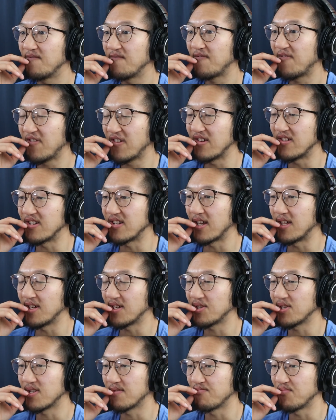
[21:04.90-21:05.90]
feeling
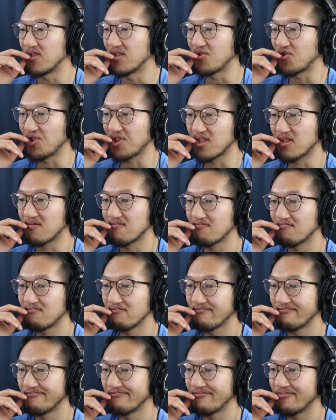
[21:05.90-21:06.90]
anything but just,
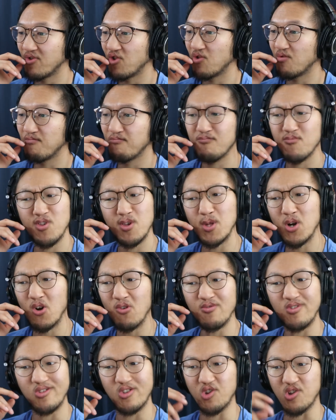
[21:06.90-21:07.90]
you
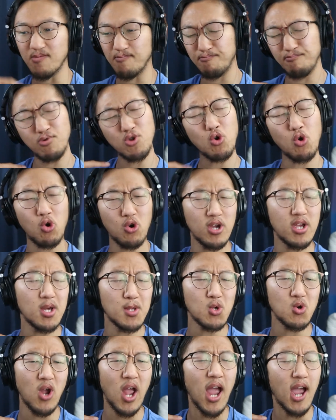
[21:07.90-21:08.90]
know, just pure
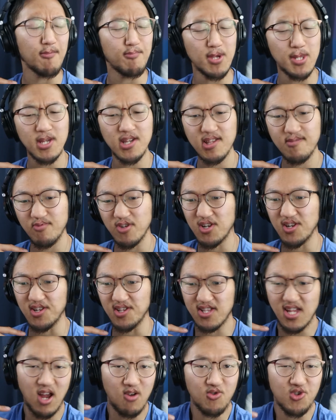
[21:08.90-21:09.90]
inner happiness,
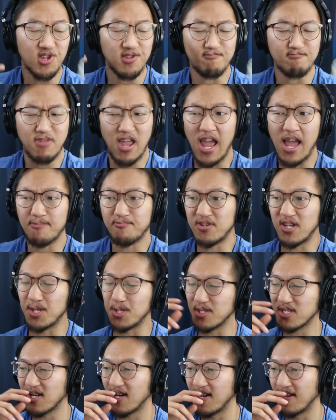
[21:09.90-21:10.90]
because I was just happy
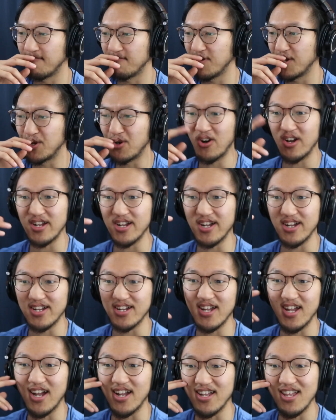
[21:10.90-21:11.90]
at the time. You know,
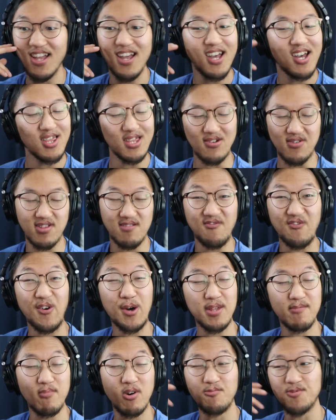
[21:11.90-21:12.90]
I there were some
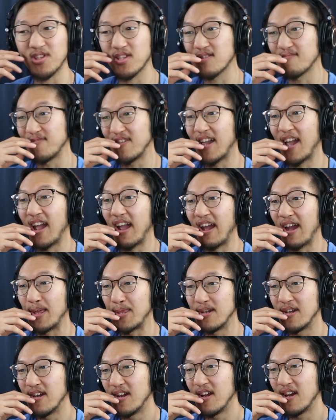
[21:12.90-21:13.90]
funny moments to be
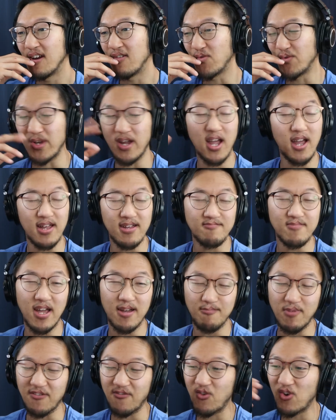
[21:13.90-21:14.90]
had when
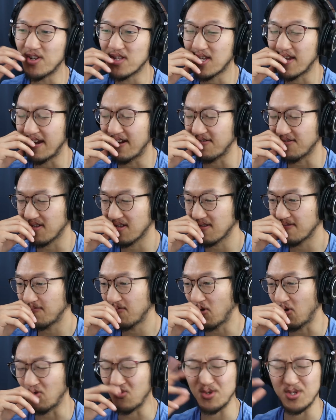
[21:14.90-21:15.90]
at my friend's house
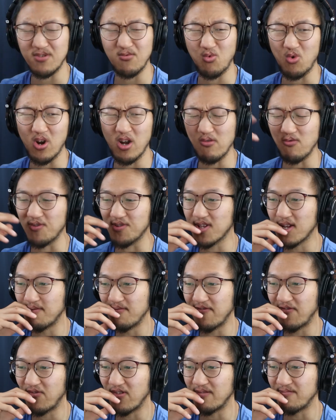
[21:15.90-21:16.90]
or wherever I was
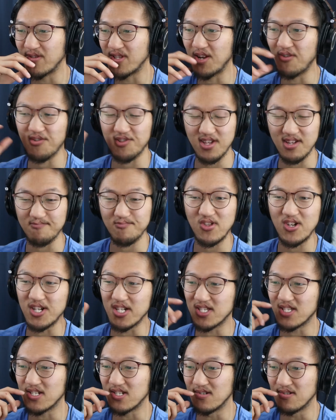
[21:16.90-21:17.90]
coming from, and I was like
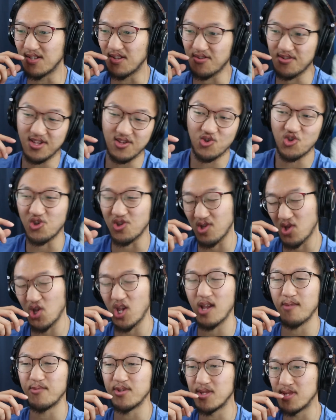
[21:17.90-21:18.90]
playing tunes, I was like just
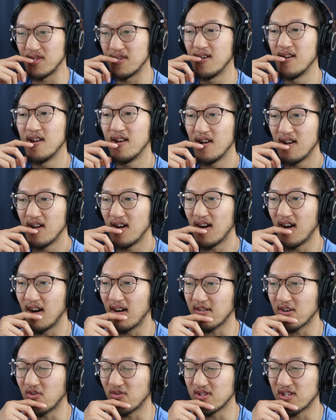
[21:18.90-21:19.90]
jamming,
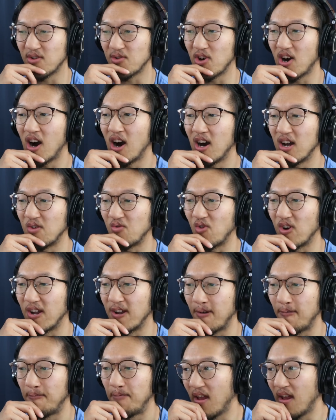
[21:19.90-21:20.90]
going down the
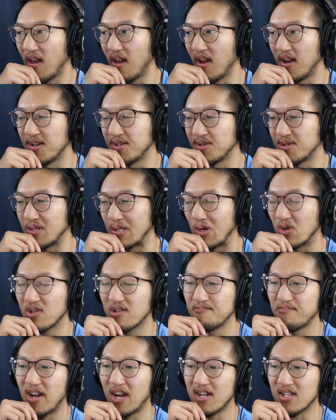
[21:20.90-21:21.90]
highway. And
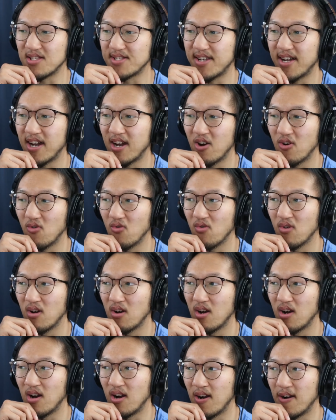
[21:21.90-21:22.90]
looking back now,
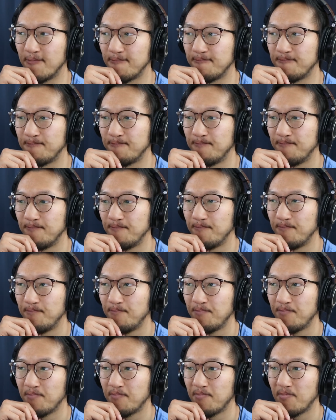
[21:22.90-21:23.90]
it
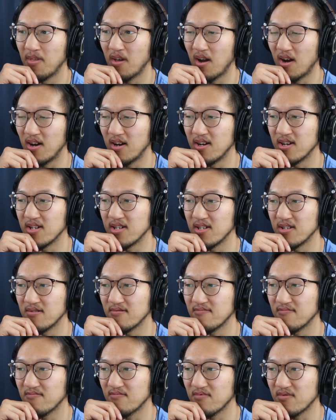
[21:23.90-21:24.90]

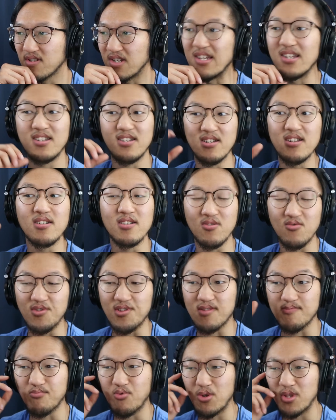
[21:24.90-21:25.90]

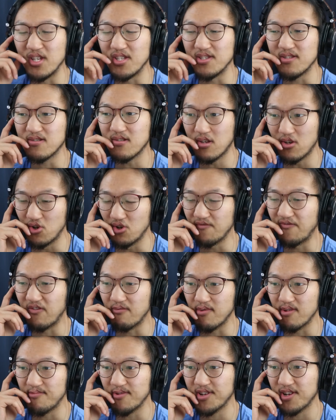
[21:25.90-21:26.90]
was pretty good for
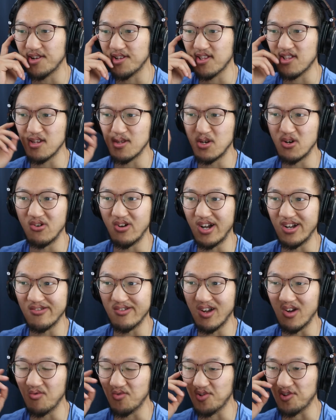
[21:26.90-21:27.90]
me, because, you know,
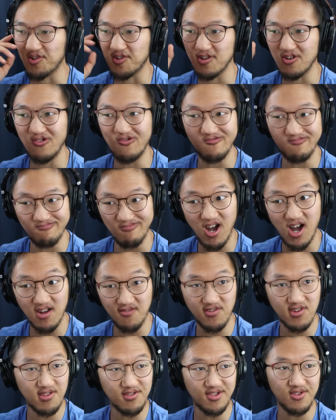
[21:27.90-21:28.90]
I was just so
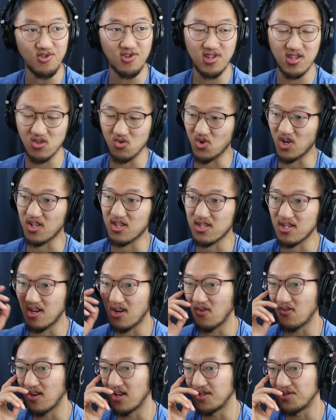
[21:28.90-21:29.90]
obviously just stressed
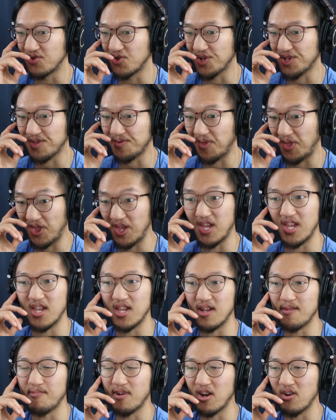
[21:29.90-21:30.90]
out and just
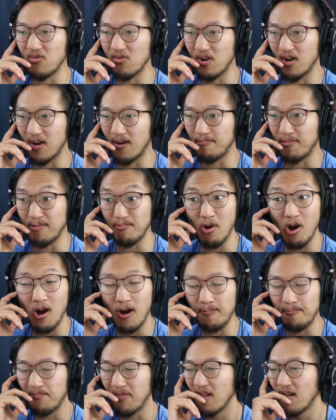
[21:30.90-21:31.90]
thinking about my
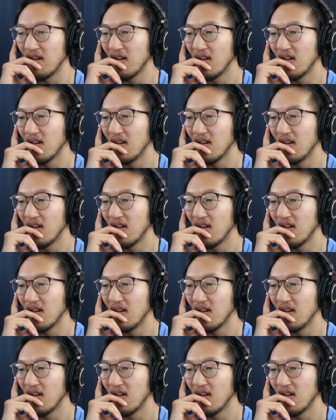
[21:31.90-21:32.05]
mom.